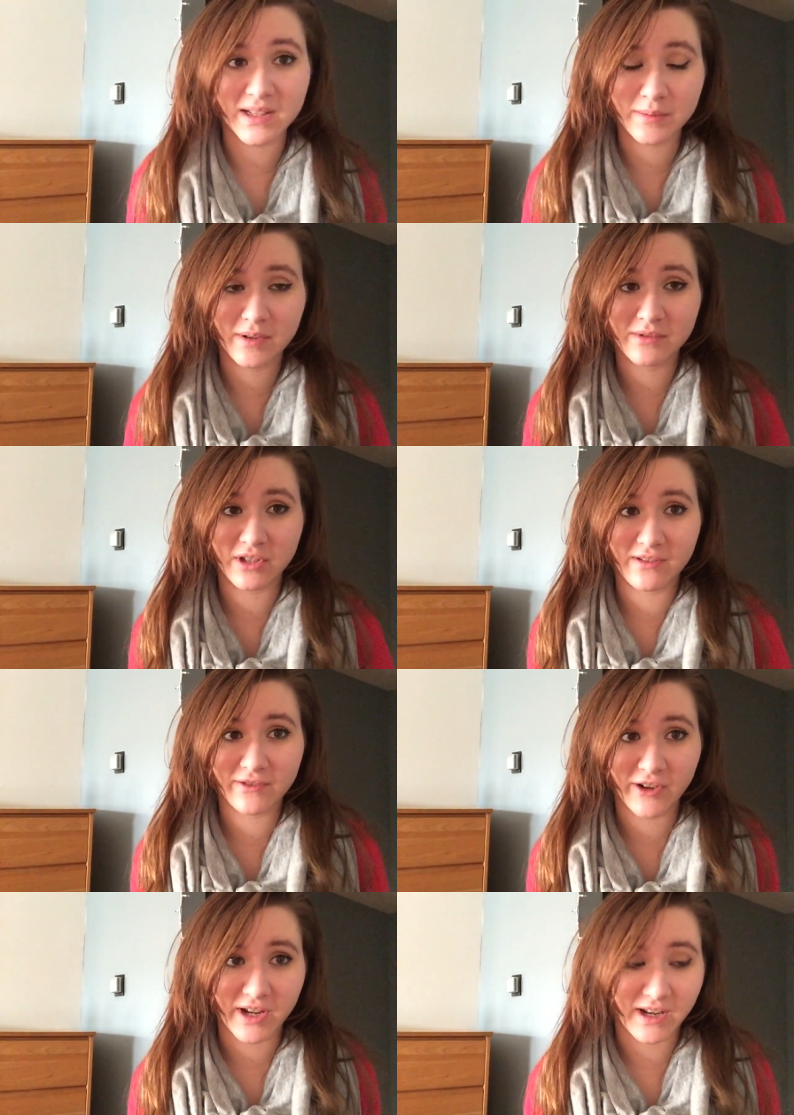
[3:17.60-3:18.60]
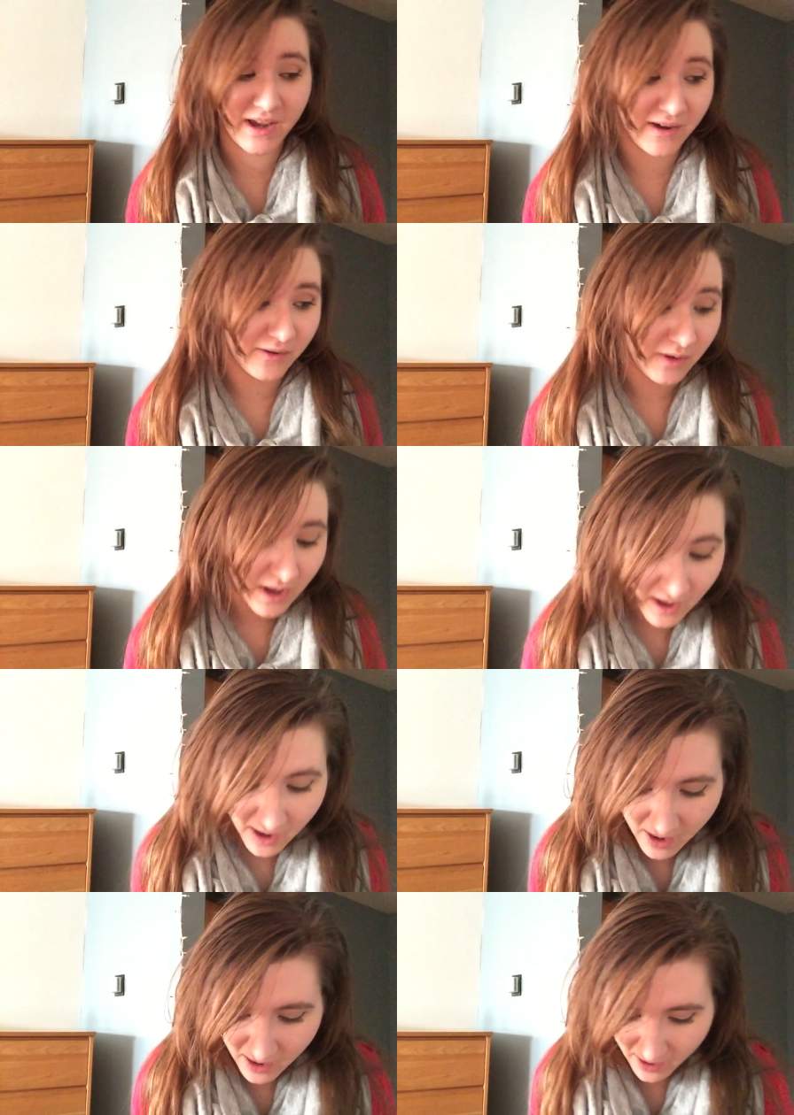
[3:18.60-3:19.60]
that's pretty much it for right now.
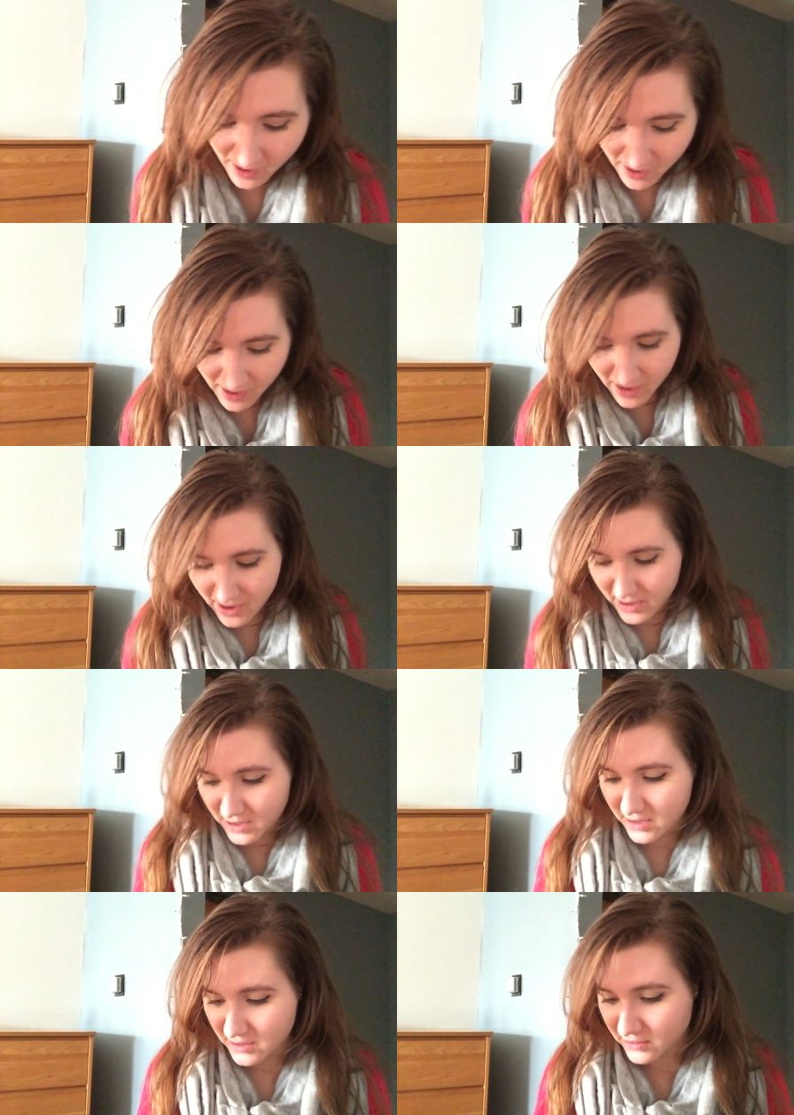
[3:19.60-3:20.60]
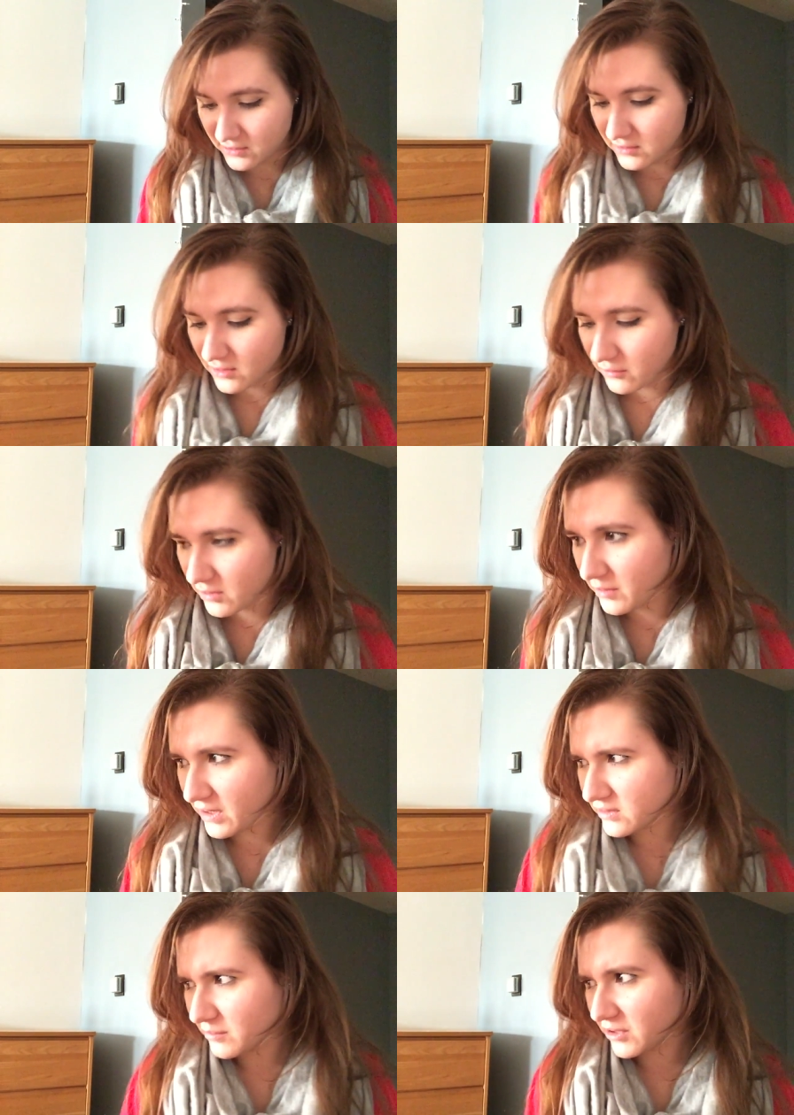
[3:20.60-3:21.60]
I don't know
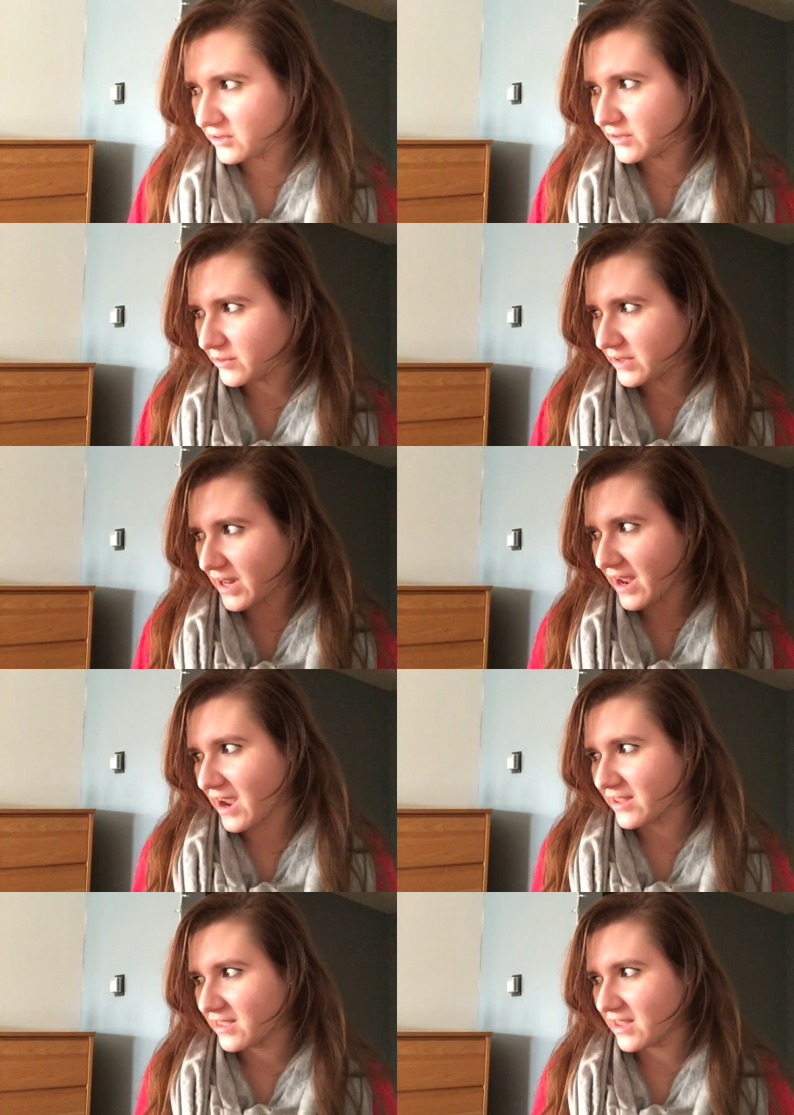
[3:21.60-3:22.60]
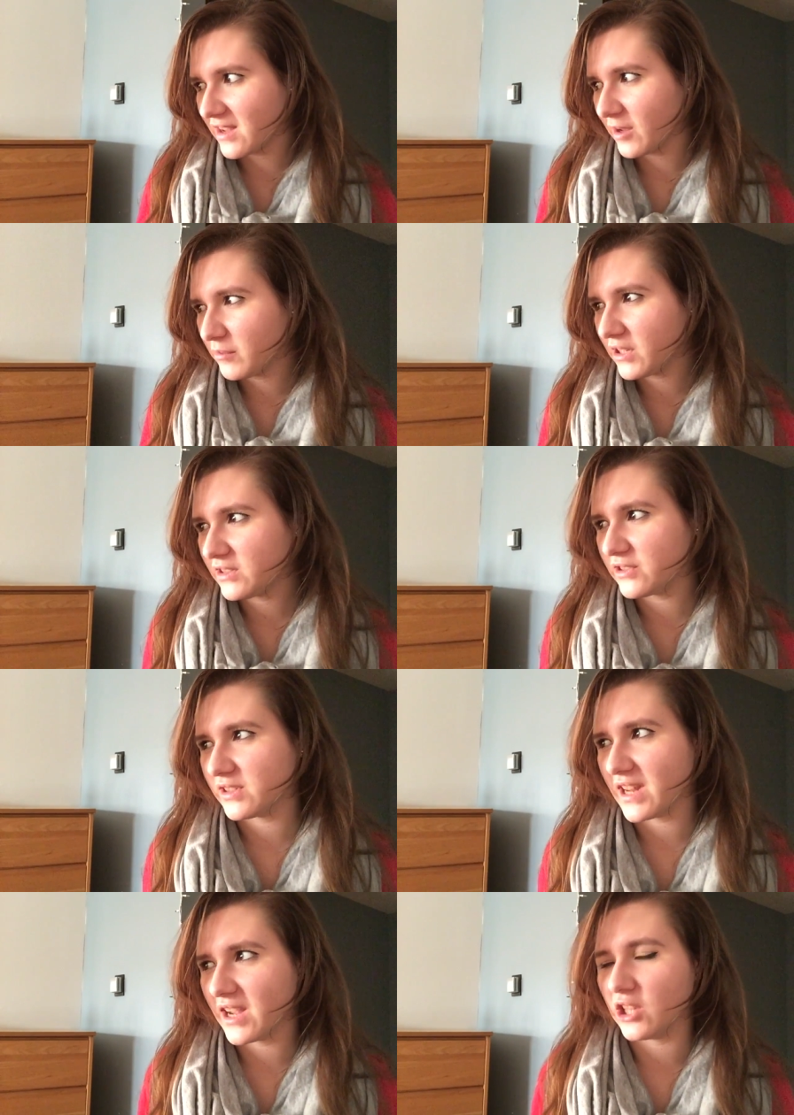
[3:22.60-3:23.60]
what else I'm gonna do today. I think I'm gonna
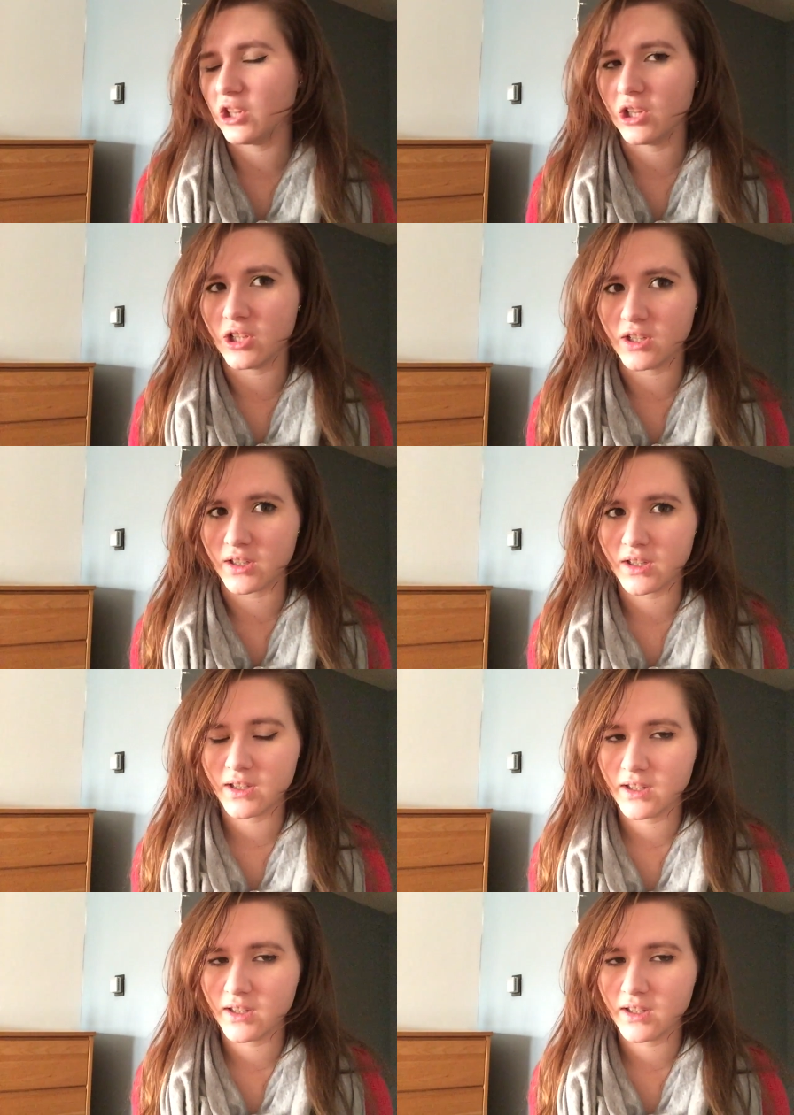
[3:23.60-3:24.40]
just take a look